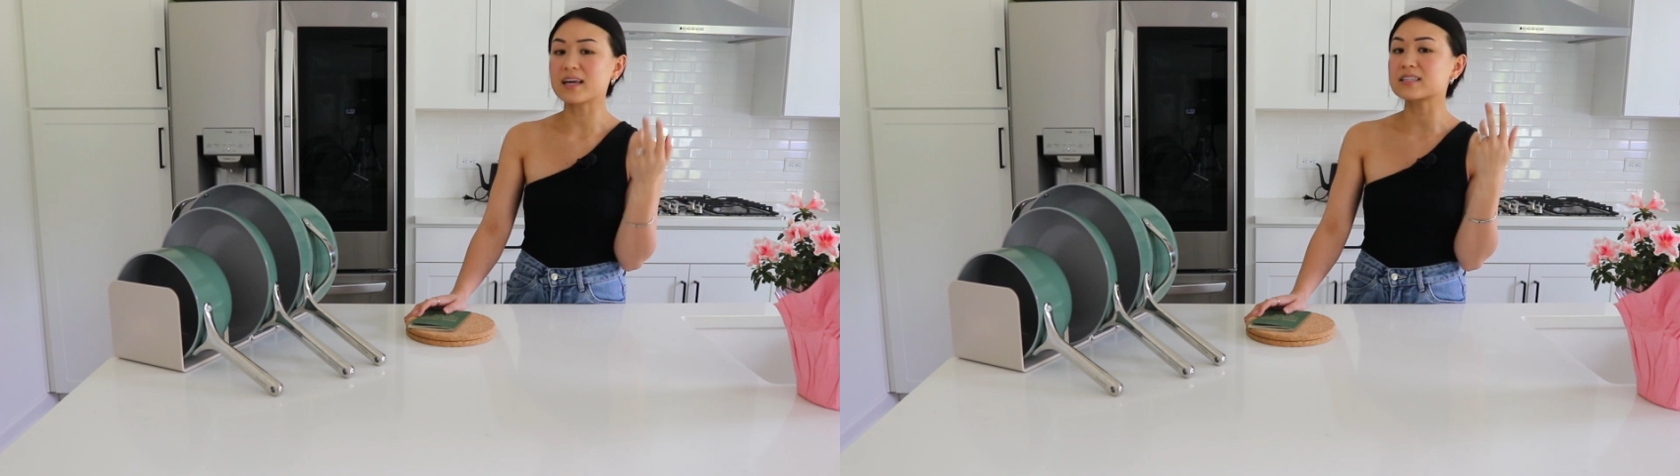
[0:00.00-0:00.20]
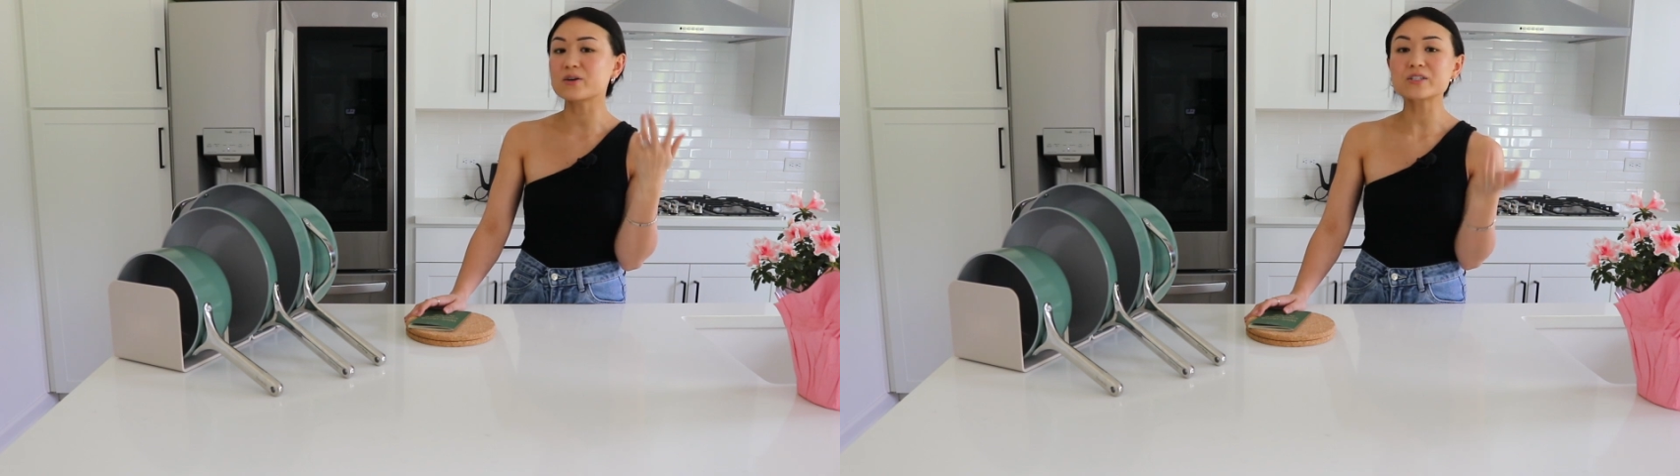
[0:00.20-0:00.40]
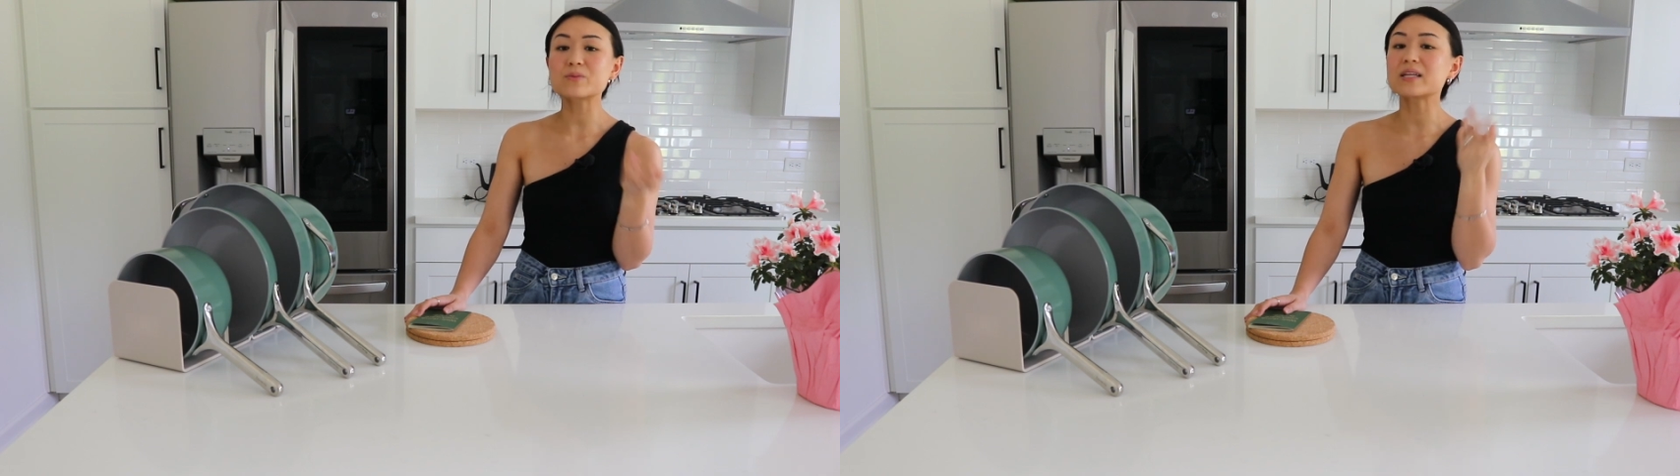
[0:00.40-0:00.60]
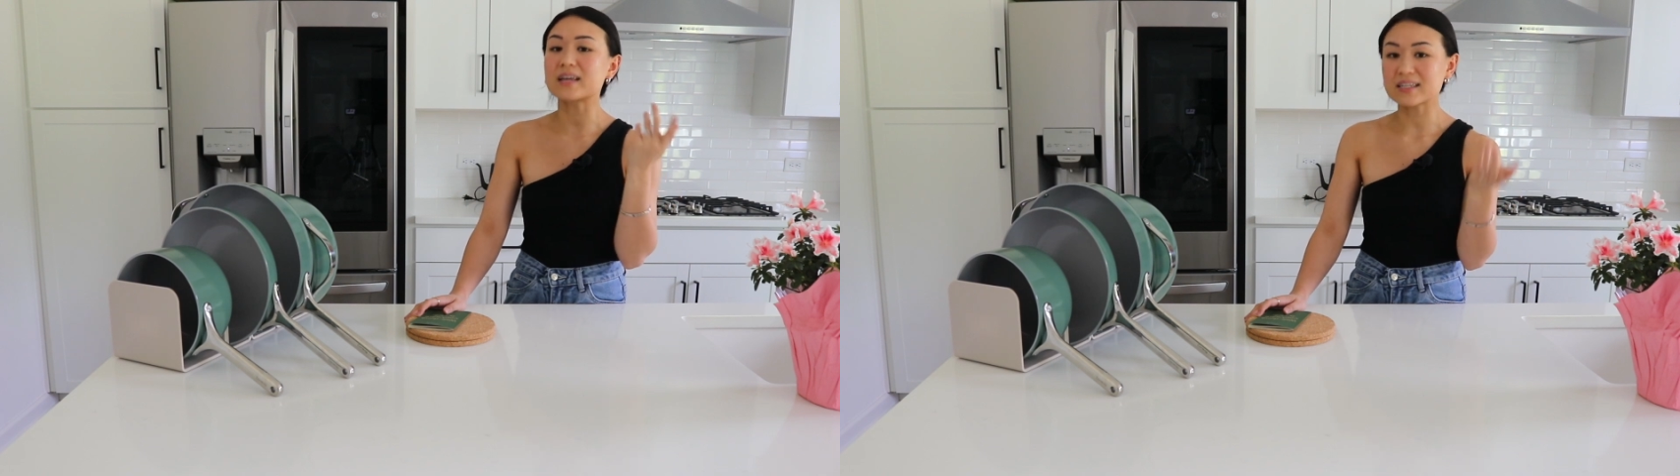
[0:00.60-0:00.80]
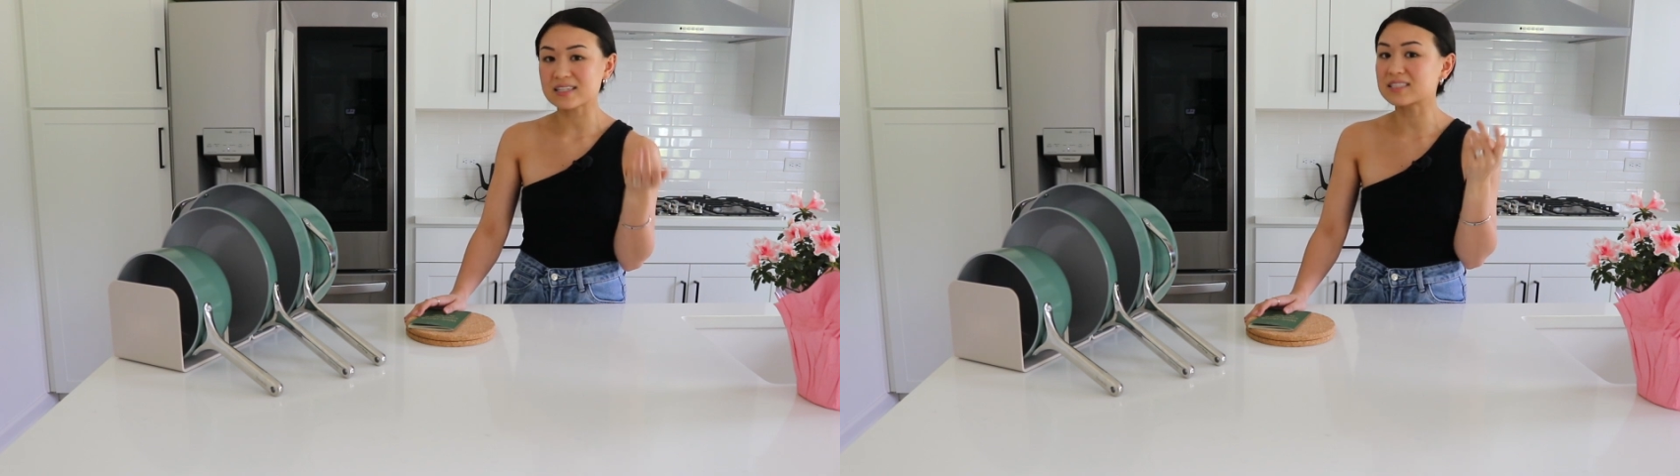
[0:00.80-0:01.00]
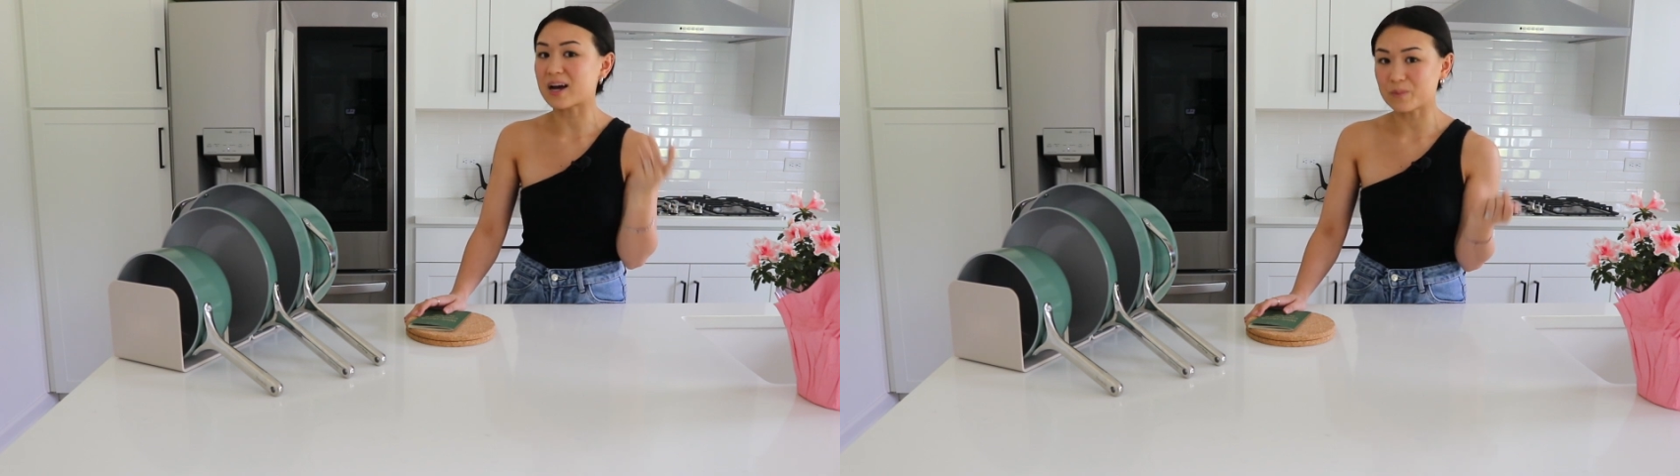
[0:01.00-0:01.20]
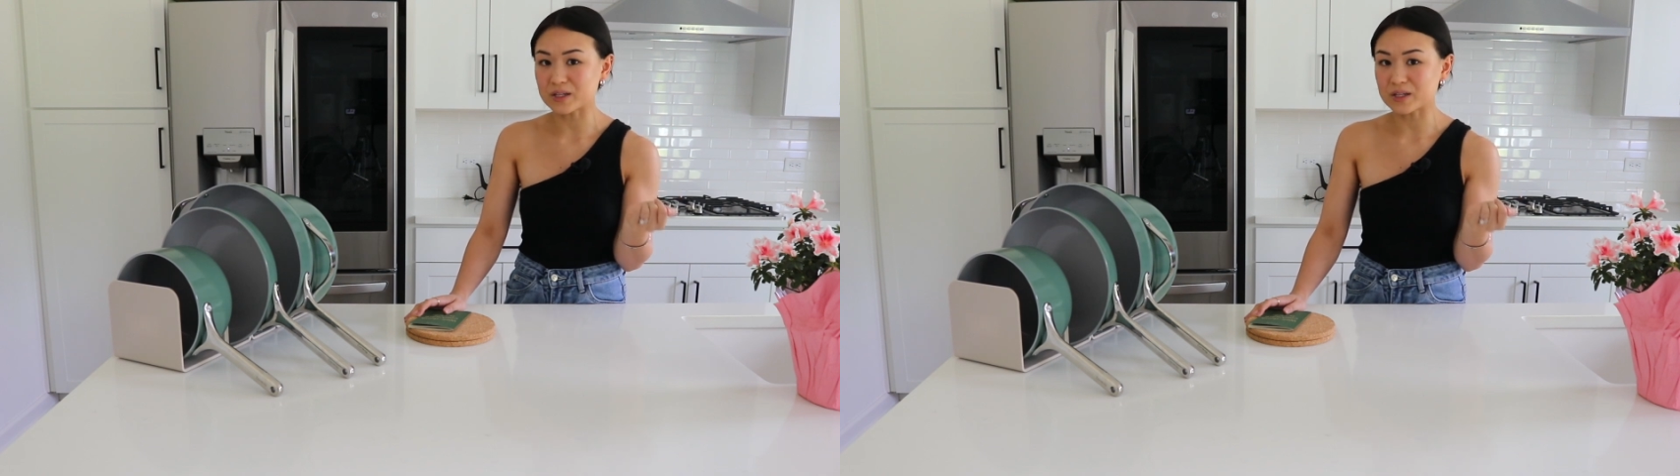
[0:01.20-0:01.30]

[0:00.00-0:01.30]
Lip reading: It's going to be linked down